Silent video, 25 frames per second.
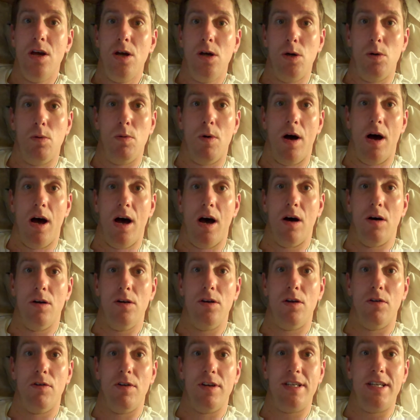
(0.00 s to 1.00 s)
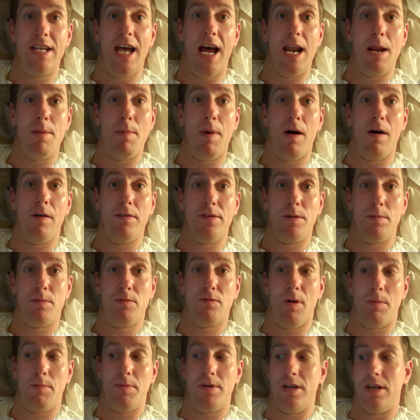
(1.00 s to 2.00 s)
who are under a certain amount of
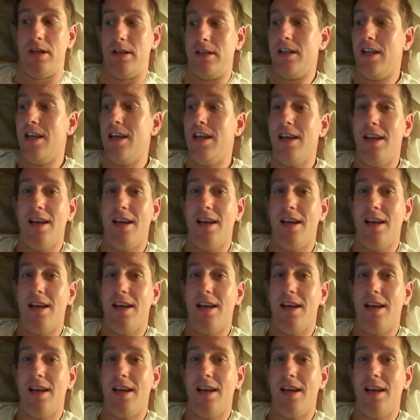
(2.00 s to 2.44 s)
subscriptions.